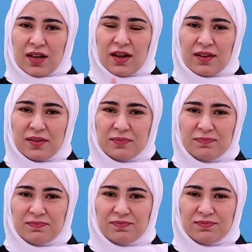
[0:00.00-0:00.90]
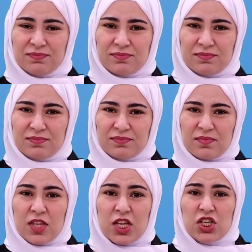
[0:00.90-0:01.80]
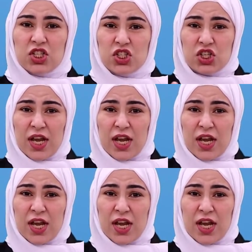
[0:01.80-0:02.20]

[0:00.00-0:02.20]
when something has just